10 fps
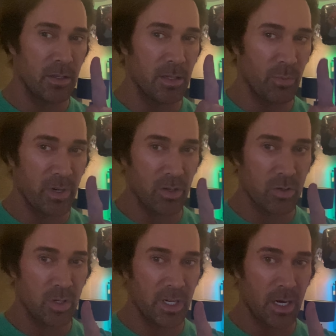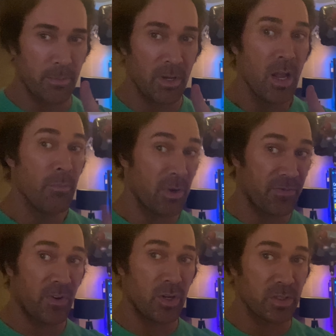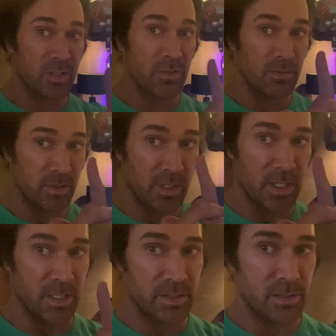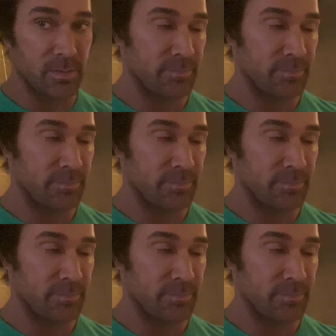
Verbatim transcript: that we are cooking up. But first, look at this.